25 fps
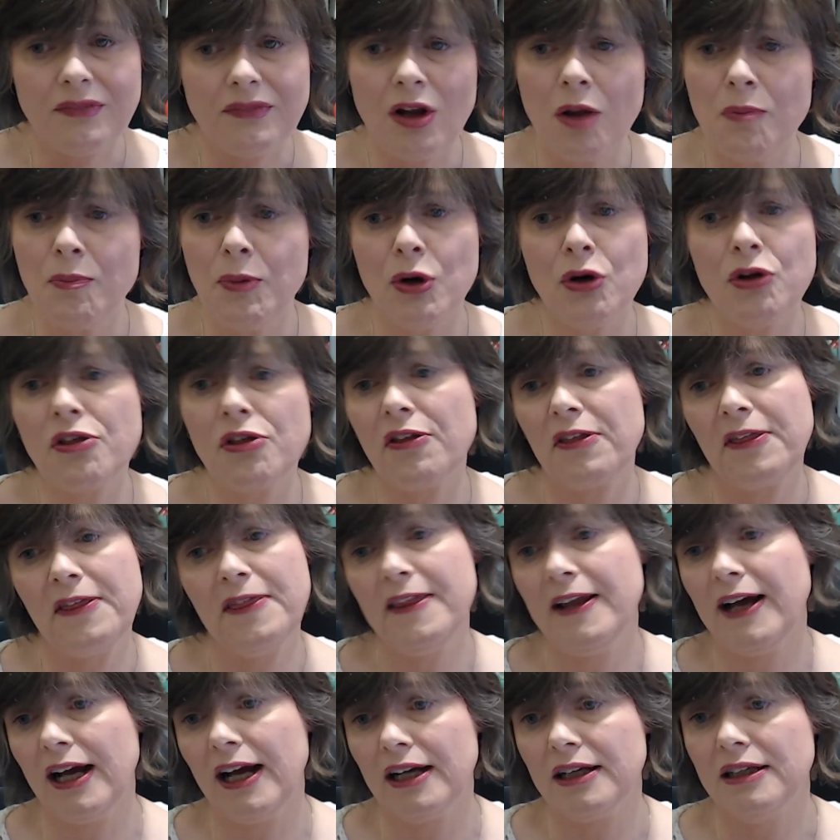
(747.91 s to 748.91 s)
But other than
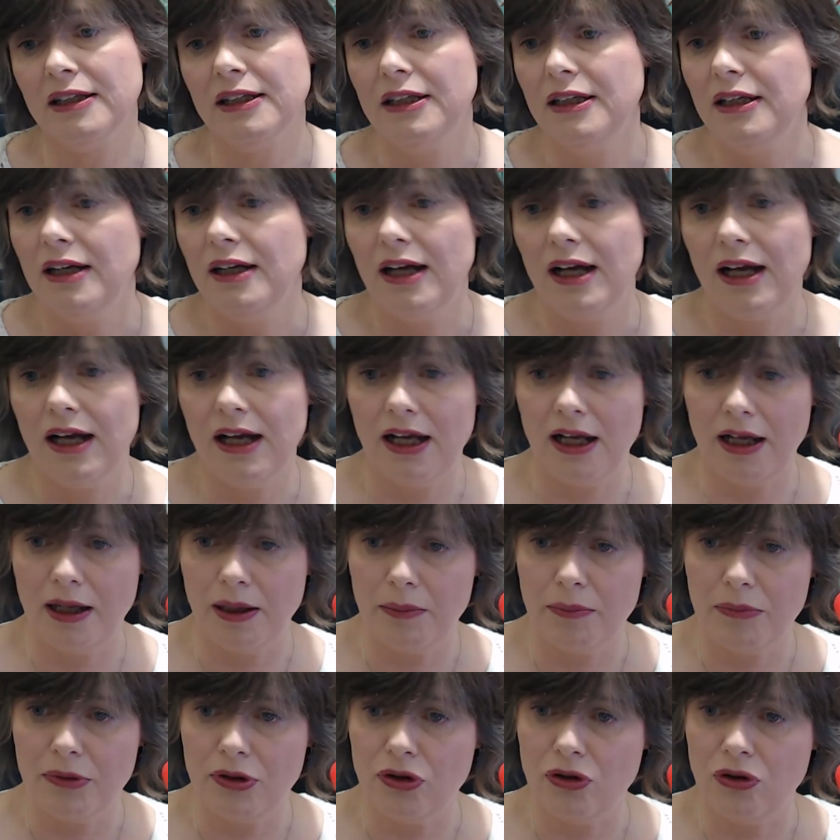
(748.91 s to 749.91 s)
that,
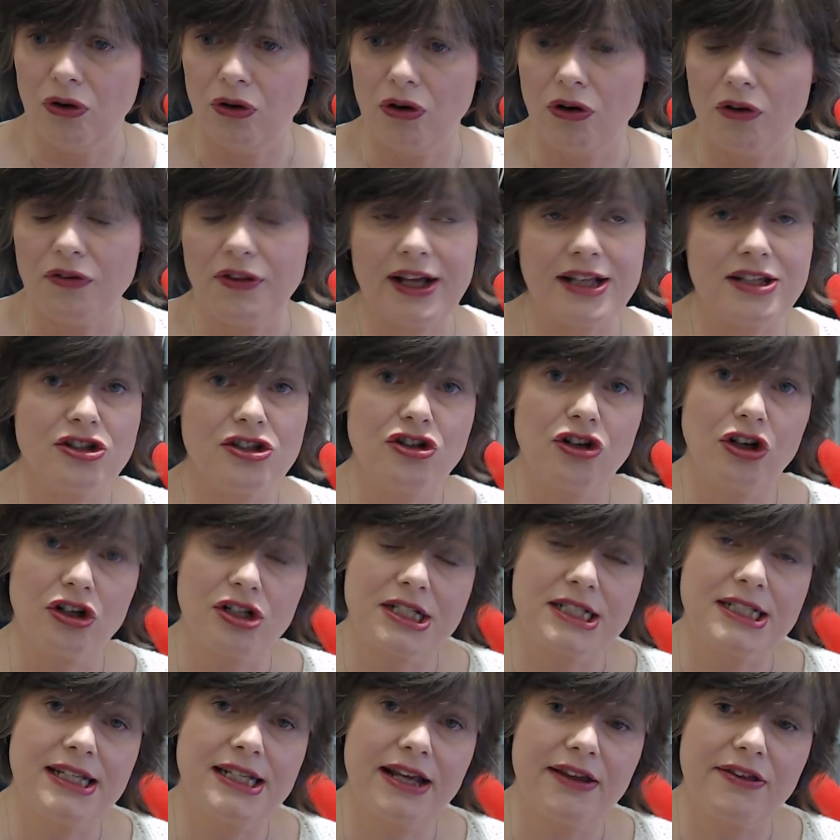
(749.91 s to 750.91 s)
no, that's not to
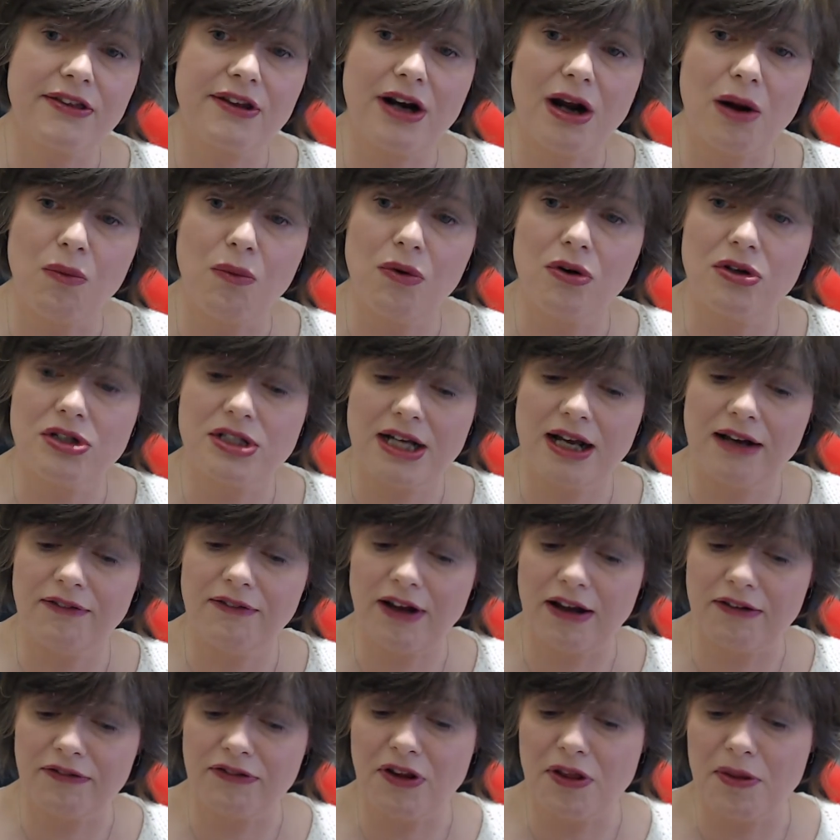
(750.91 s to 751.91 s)
say that I won't have
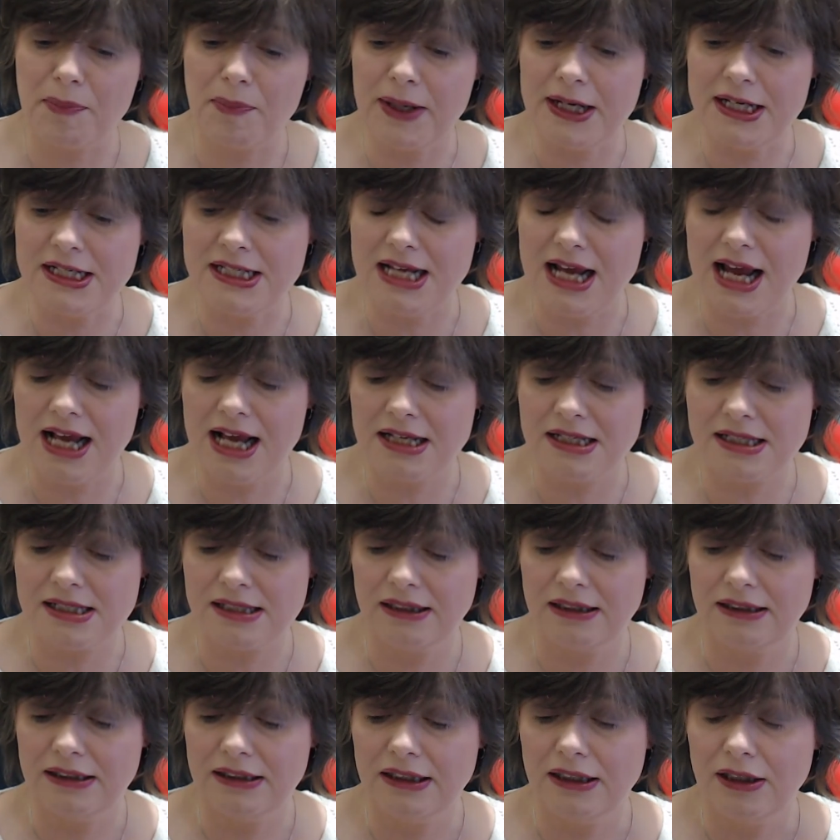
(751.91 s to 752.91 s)
after the BTS,
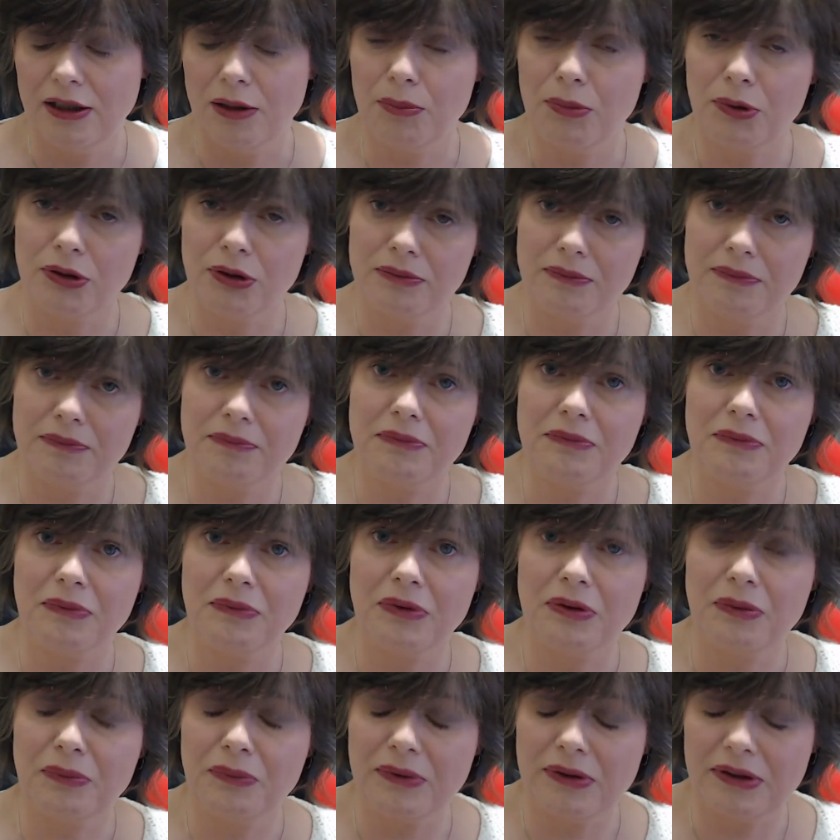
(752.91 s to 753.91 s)
but
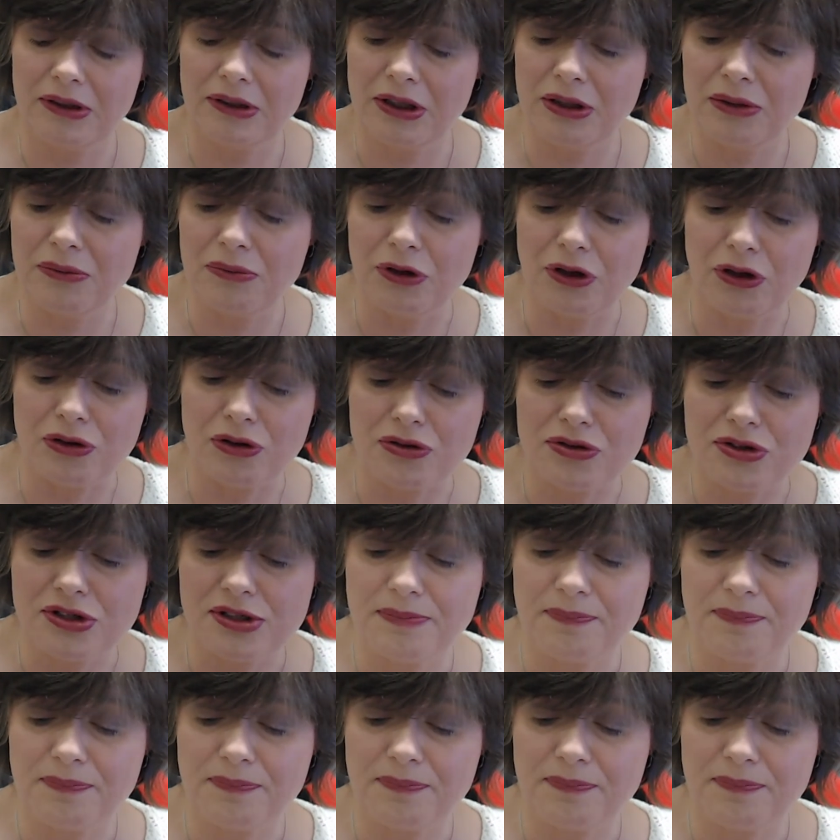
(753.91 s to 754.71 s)
who knows.